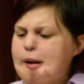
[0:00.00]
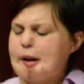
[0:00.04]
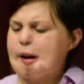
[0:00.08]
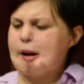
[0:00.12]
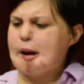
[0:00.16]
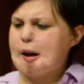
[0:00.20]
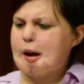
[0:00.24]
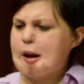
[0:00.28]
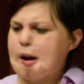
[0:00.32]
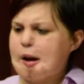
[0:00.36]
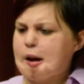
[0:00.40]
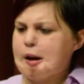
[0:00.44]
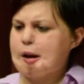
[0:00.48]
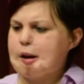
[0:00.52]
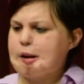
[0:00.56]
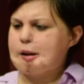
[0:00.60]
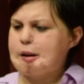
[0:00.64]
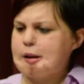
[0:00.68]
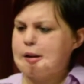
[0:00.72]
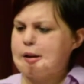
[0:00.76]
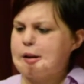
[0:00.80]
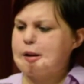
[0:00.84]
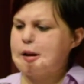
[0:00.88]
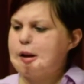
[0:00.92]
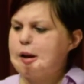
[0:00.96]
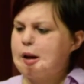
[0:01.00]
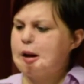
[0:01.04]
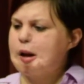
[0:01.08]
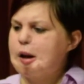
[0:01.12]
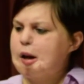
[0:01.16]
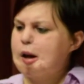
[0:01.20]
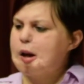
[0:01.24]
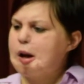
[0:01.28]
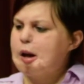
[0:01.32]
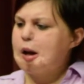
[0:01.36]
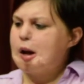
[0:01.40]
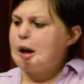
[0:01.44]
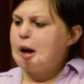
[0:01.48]
And
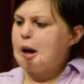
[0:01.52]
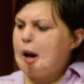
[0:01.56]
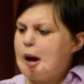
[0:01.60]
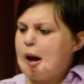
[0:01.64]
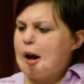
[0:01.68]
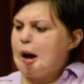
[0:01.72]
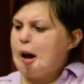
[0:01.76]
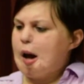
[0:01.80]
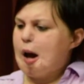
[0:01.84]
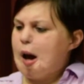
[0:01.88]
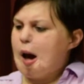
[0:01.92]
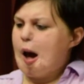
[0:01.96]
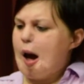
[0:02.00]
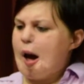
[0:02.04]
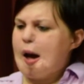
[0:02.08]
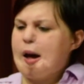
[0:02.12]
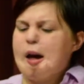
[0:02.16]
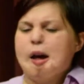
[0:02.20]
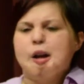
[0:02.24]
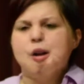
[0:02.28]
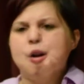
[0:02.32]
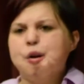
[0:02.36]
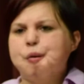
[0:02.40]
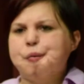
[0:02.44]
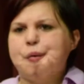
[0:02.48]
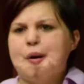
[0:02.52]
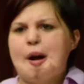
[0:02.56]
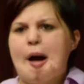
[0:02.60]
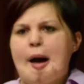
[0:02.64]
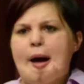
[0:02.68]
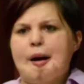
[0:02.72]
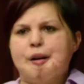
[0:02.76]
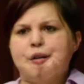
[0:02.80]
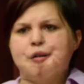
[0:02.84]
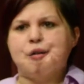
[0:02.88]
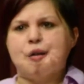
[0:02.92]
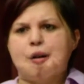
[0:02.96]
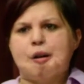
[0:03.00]
I had no
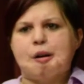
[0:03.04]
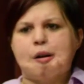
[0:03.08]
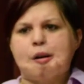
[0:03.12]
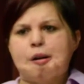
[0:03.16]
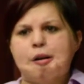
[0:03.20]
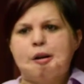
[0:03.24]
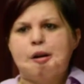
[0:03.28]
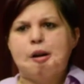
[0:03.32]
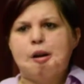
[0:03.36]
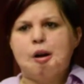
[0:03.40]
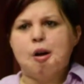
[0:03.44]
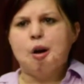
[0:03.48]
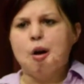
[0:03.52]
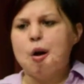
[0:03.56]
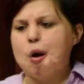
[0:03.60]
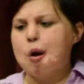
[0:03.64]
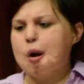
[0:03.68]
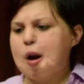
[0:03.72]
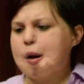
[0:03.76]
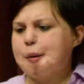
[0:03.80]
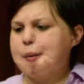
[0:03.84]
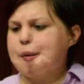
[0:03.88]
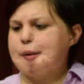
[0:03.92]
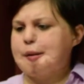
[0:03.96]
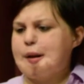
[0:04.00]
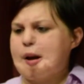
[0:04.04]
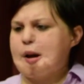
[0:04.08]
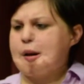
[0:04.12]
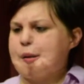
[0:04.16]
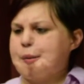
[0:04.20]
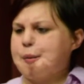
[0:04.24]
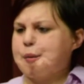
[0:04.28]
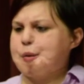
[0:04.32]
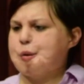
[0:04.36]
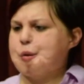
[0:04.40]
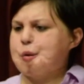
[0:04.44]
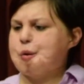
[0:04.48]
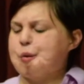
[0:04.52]
reaction. All I was
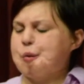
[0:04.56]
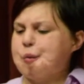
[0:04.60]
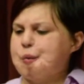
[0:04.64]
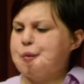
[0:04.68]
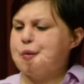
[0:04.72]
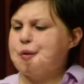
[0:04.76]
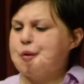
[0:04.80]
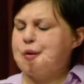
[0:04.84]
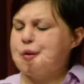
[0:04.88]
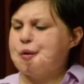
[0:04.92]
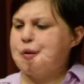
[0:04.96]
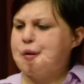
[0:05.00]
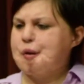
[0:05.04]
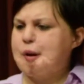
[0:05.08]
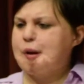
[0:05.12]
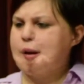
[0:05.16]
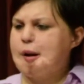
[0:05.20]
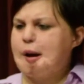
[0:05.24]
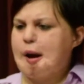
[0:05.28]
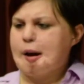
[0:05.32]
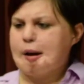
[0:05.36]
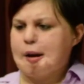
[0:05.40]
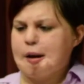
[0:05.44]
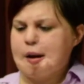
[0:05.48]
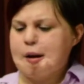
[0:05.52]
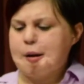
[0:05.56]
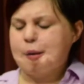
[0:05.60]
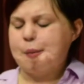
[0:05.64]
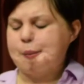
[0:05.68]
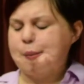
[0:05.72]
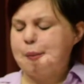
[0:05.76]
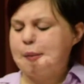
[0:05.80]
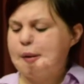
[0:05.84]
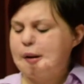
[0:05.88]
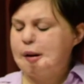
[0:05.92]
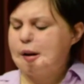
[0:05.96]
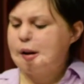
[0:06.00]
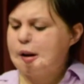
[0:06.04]
able to do was just look at him.
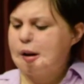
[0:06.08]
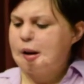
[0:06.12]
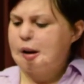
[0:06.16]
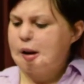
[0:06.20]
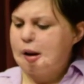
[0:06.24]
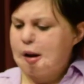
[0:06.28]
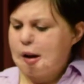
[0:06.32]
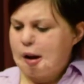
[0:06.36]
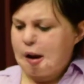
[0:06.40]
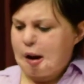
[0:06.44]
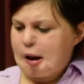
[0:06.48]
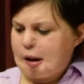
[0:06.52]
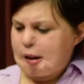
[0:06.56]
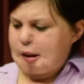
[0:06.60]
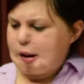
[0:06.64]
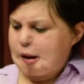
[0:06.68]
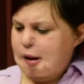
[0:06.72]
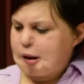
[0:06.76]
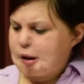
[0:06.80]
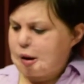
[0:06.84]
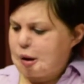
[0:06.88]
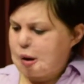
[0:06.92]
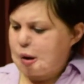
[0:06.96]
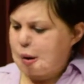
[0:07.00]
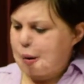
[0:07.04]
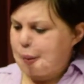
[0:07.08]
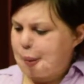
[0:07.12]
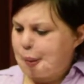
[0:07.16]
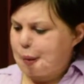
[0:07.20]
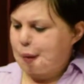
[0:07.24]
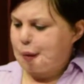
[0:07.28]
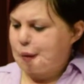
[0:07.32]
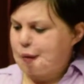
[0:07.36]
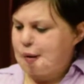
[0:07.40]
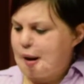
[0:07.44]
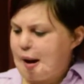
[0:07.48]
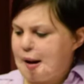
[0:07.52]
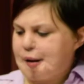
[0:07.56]
And then he
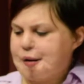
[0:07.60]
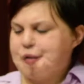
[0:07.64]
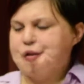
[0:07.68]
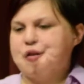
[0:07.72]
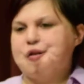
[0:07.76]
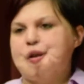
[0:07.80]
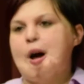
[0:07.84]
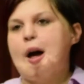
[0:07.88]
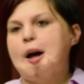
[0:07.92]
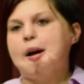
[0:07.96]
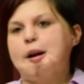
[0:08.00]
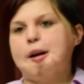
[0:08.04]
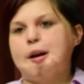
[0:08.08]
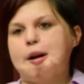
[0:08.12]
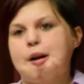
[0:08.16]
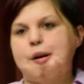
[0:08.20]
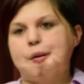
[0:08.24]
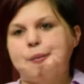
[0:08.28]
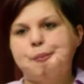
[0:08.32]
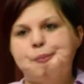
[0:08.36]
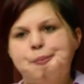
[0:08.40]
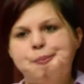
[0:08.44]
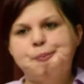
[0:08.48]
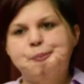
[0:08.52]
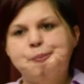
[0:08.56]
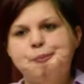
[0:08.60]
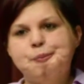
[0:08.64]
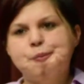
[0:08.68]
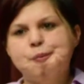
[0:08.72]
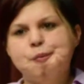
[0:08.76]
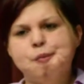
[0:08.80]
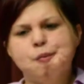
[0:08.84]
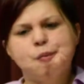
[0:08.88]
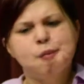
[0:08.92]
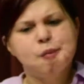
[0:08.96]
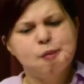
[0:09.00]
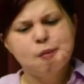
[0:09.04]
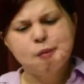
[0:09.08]
pulled out a shotgun.
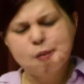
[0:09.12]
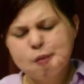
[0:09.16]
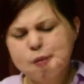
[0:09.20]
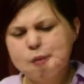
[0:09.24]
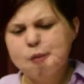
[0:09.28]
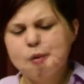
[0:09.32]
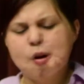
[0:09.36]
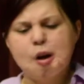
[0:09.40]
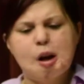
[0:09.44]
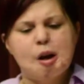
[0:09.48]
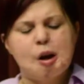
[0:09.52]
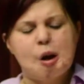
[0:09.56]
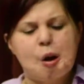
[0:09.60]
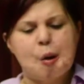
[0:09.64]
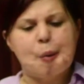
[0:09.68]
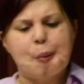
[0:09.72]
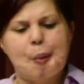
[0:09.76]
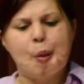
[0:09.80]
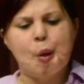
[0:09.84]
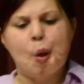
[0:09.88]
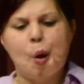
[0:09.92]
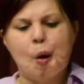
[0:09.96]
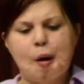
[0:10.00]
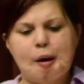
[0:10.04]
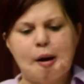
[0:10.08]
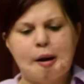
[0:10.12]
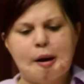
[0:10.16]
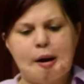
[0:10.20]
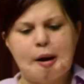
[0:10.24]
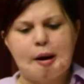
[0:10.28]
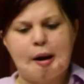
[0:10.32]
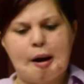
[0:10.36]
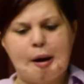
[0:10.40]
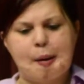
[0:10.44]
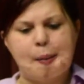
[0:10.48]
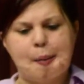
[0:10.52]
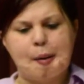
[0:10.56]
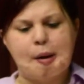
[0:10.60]
He pointed it
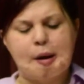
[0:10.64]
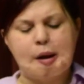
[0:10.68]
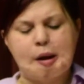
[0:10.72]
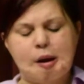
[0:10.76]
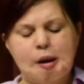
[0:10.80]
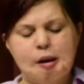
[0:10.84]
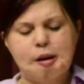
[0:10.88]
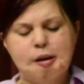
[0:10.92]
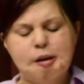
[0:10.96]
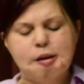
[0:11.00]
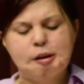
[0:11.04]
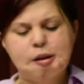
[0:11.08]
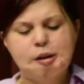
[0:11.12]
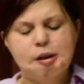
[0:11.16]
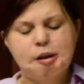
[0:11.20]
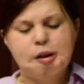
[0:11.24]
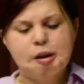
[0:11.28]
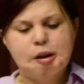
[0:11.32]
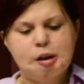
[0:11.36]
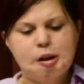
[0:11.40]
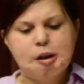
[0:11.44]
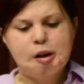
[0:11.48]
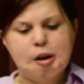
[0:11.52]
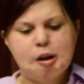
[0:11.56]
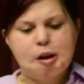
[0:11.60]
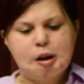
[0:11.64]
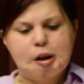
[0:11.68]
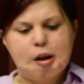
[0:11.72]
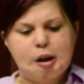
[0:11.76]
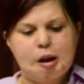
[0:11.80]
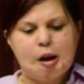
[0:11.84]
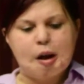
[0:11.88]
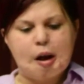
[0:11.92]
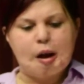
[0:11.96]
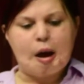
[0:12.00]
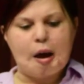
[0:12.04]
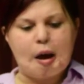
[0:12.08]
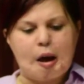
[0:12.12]
at me.
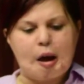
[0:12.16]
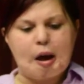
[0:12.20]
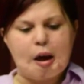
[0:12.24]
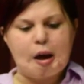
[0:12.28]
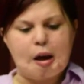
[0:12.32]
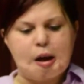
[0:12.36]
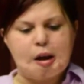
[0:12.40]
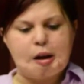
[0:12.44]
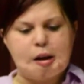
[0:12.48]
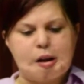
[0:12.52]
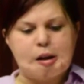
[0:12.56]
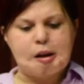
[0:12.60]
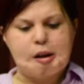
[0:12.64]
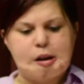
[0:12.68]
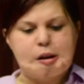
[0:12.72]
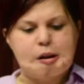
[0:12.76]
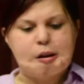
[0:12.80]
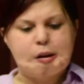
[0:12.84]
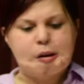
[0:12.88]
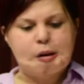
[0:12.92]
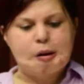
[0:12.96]
And